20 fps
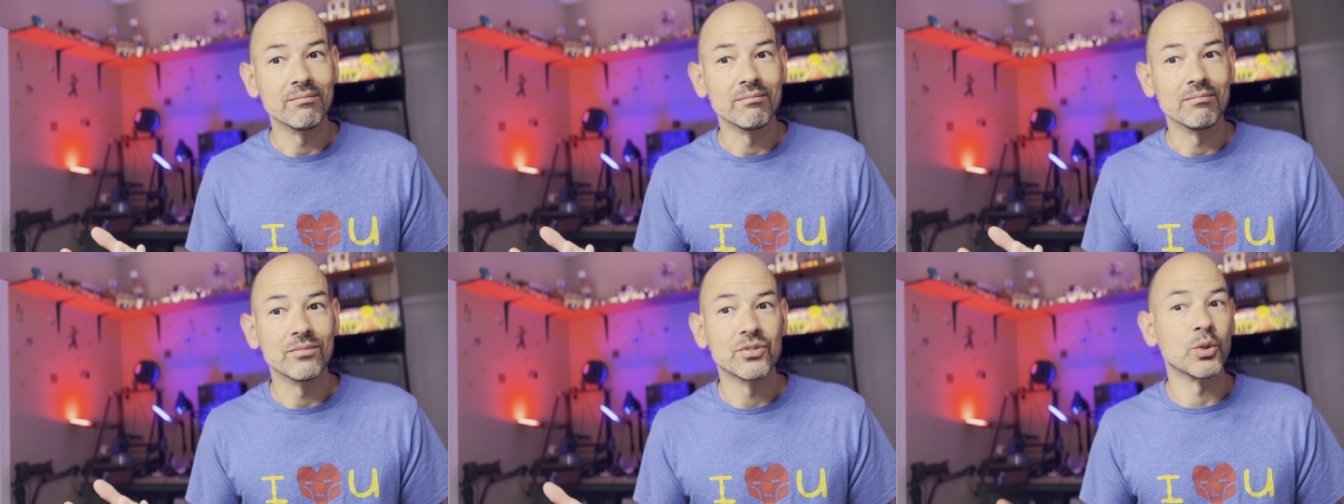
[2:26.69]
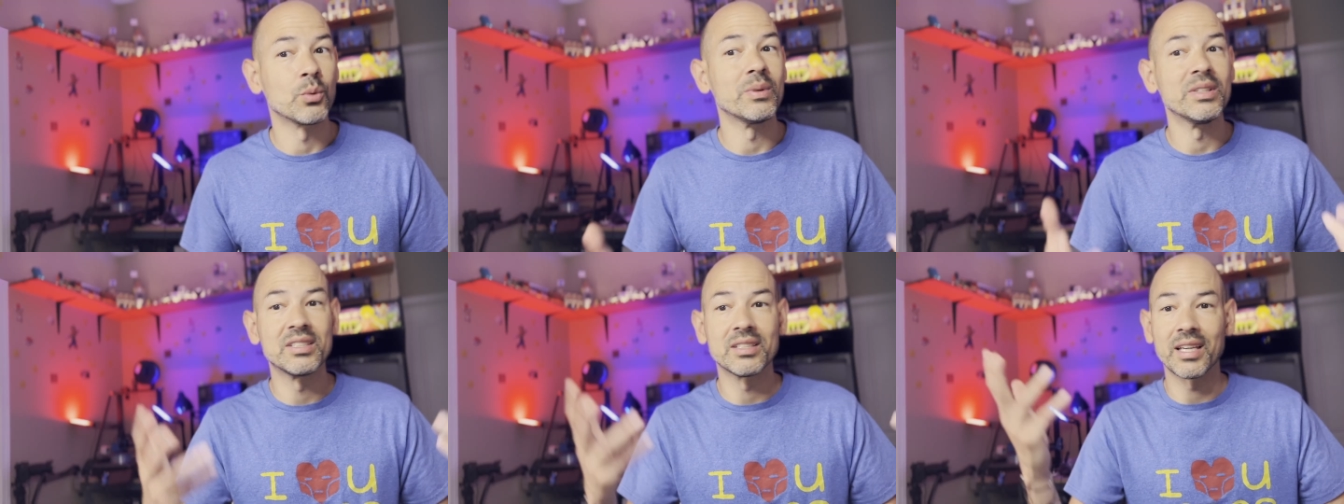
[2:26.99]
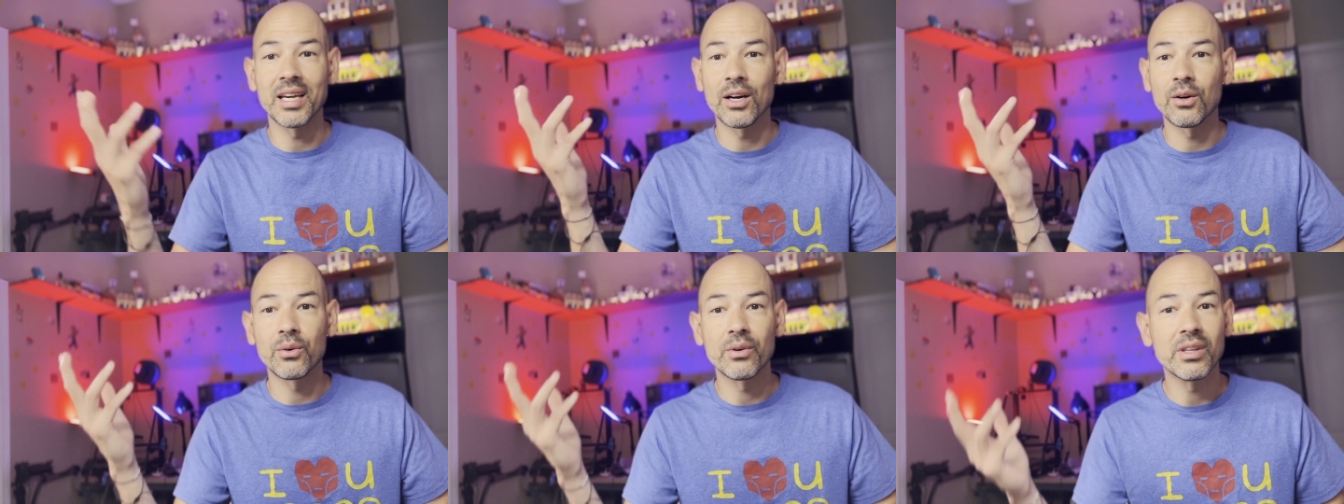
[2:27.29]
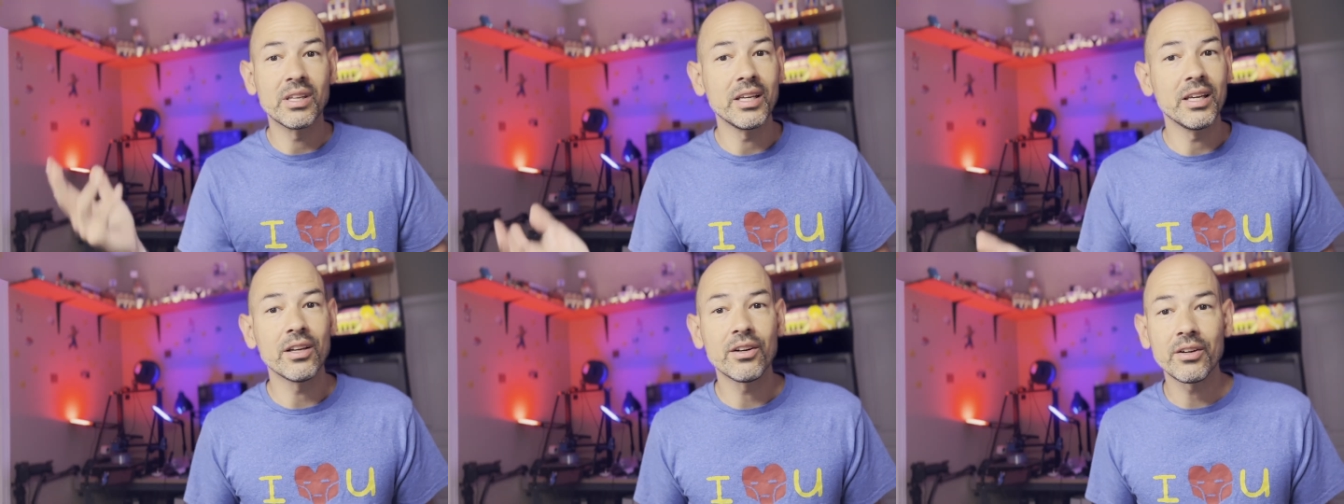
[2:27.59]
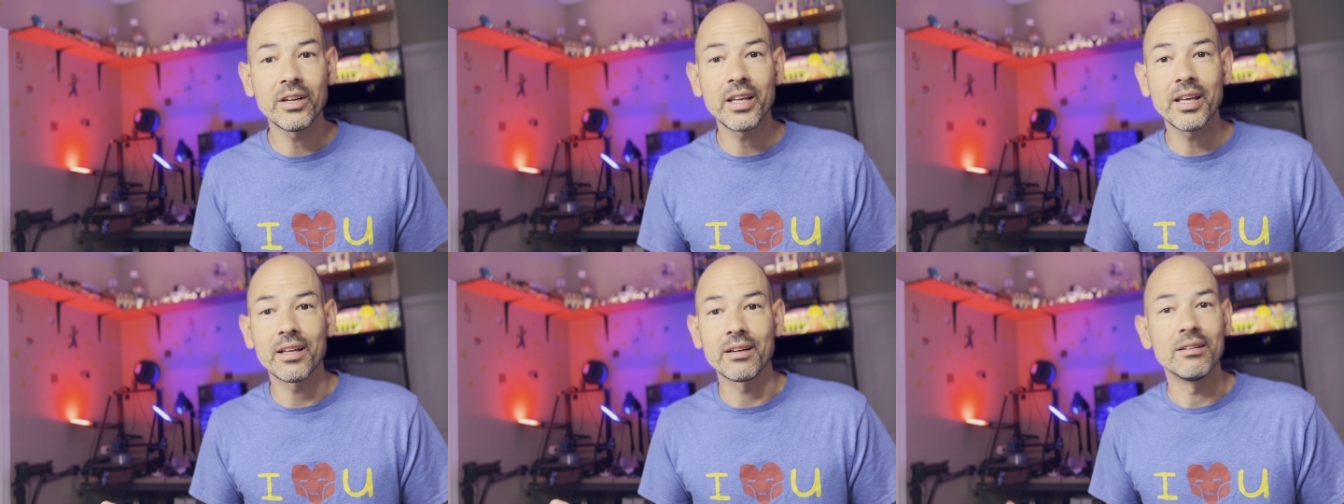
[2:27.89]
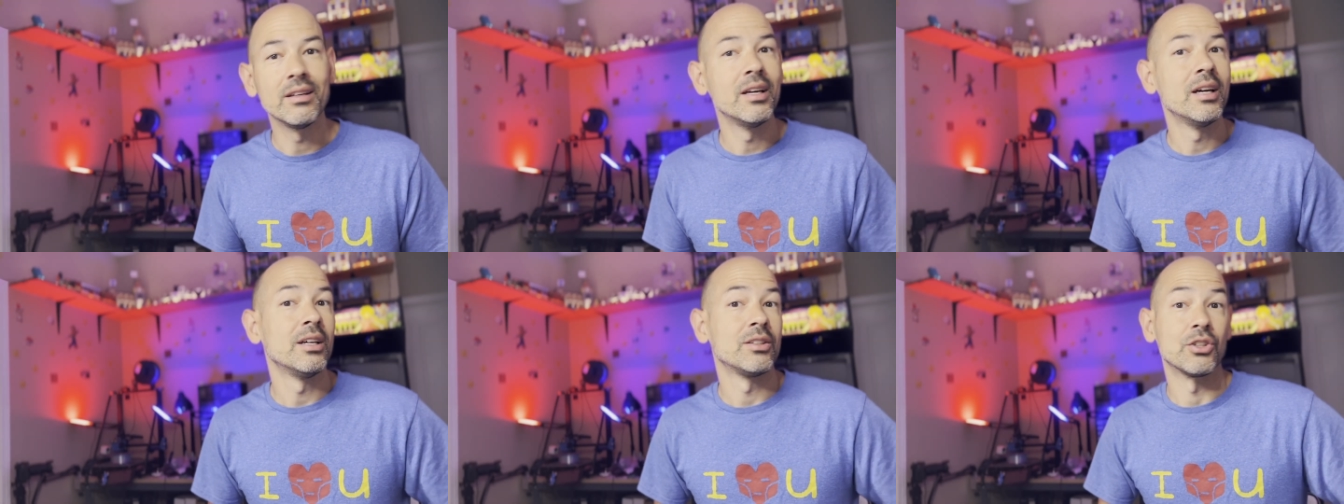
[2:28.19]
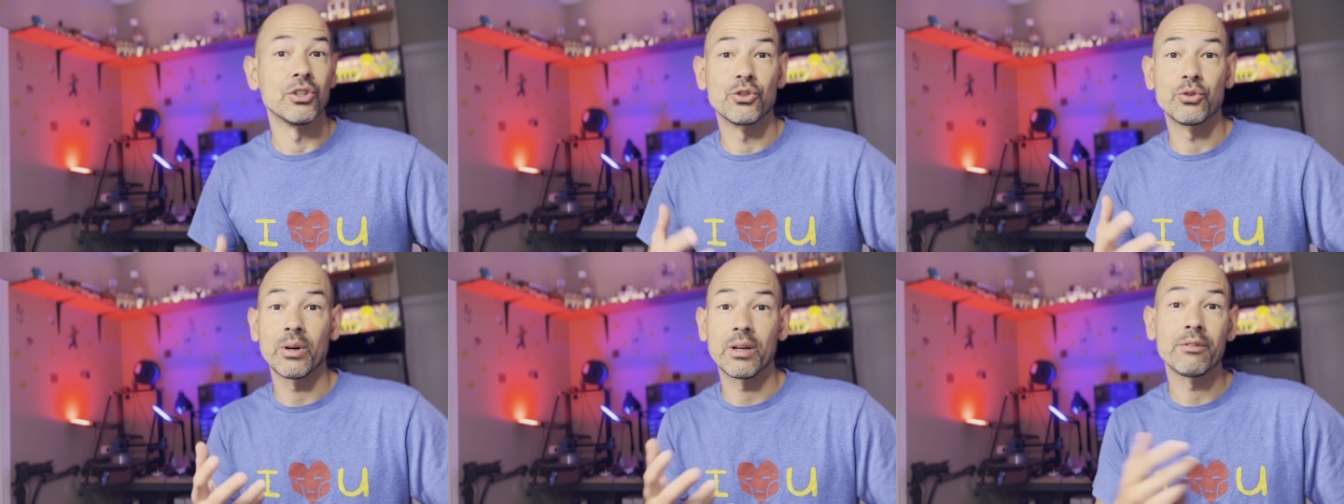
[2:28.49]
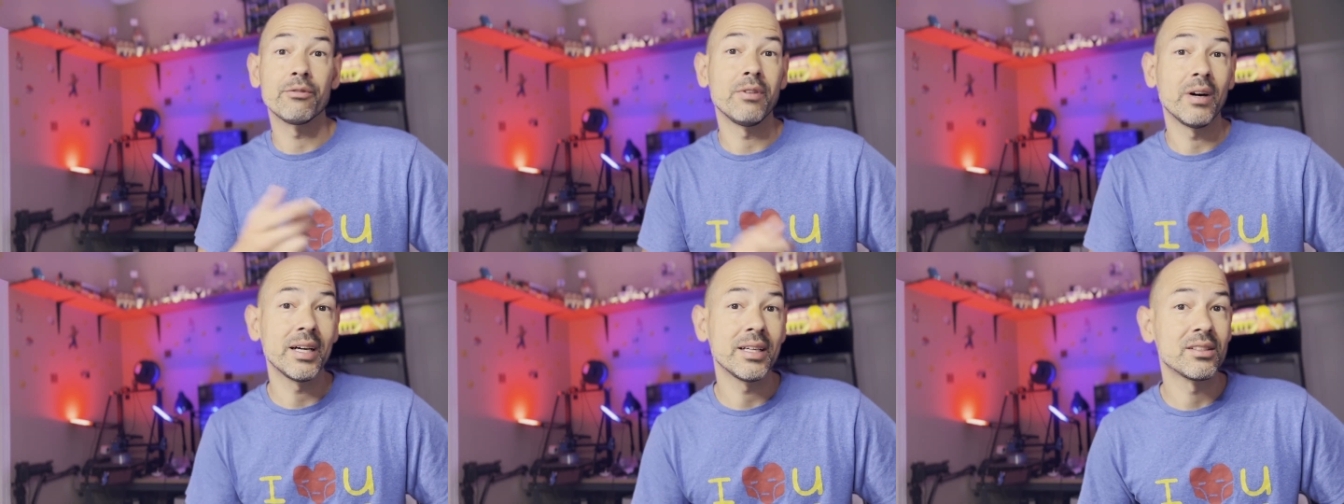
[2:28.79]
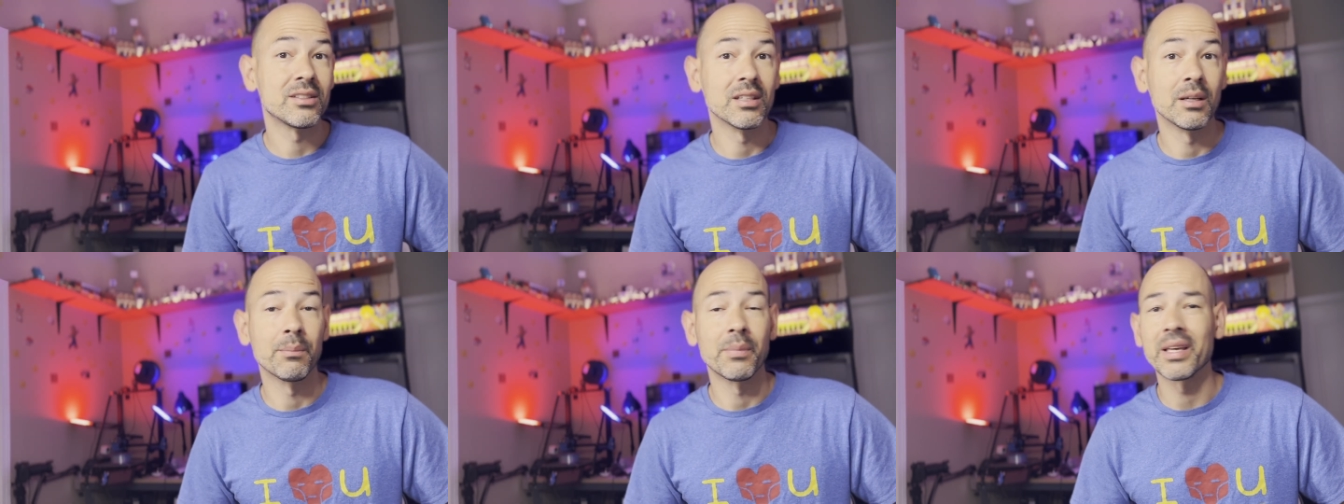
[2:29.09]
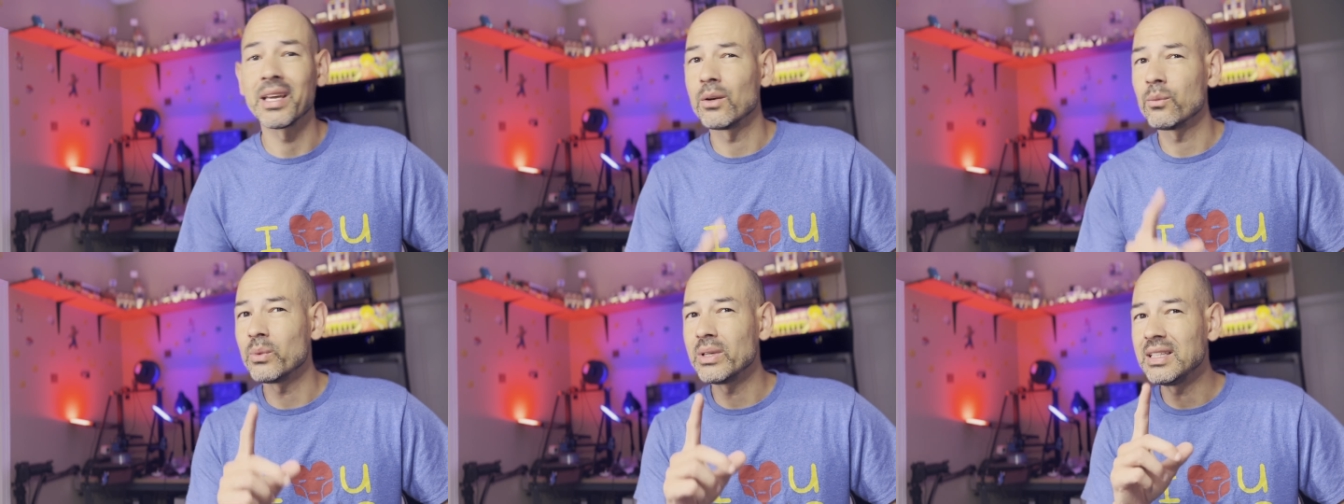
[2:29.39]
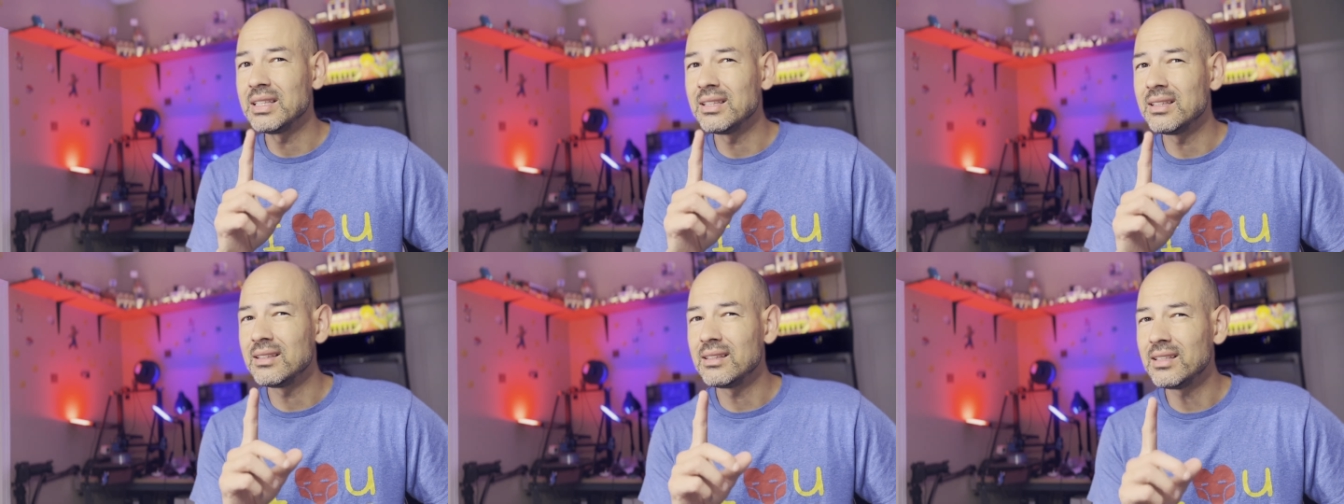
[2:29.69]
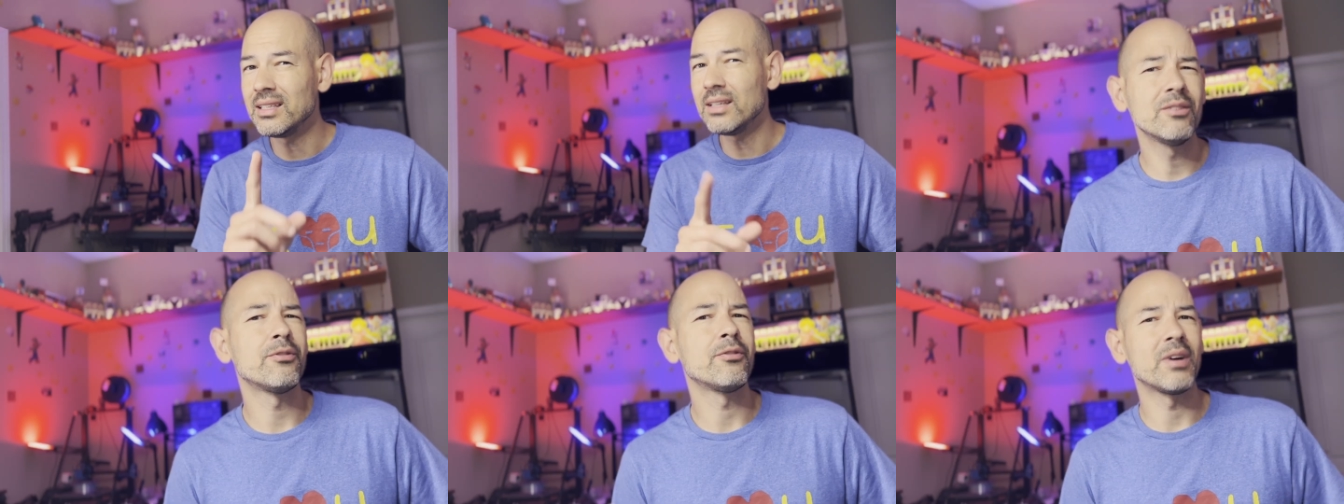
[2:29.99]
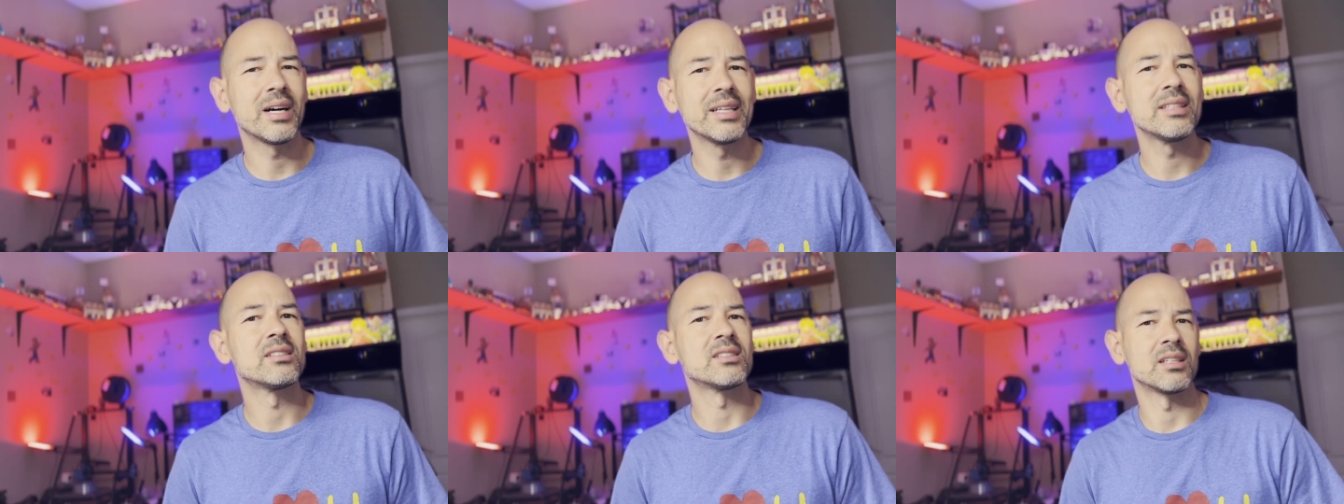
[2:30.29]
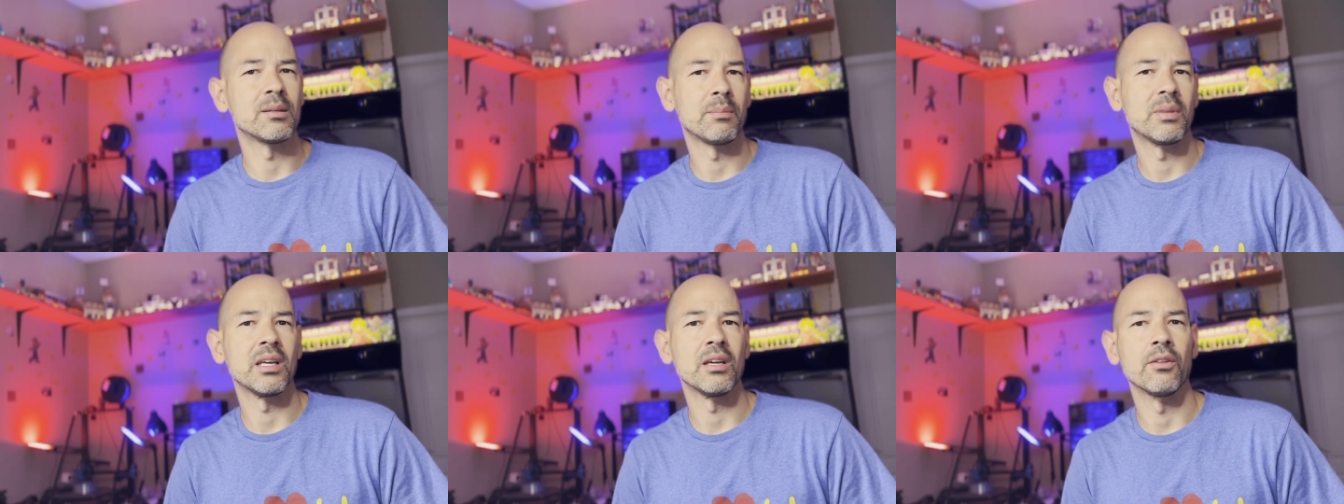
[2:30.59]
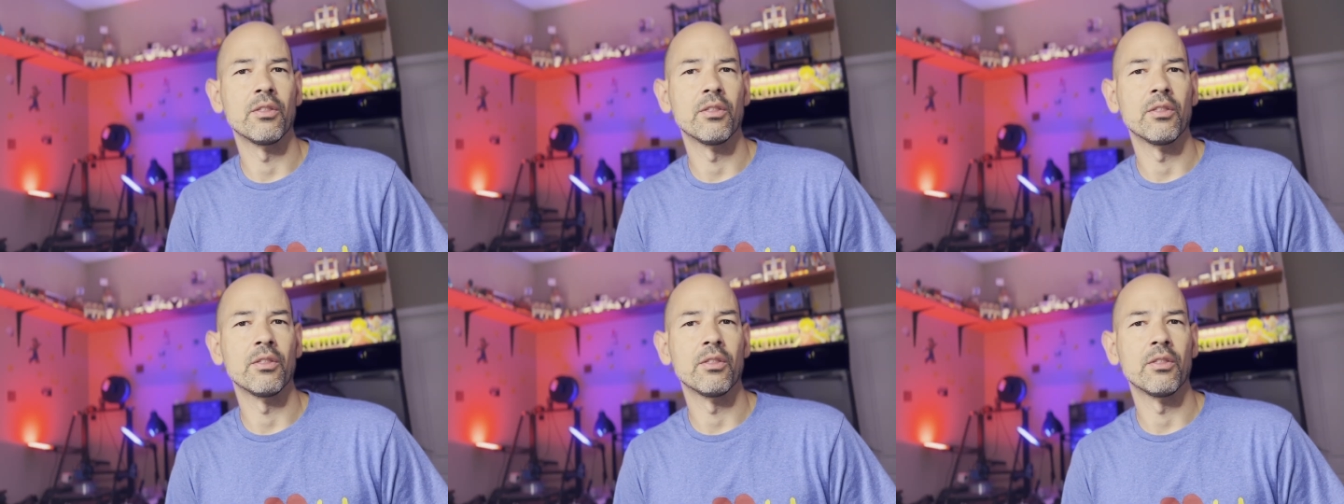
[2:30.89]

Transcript: So we scoured the internet to try to find something, and we did find something on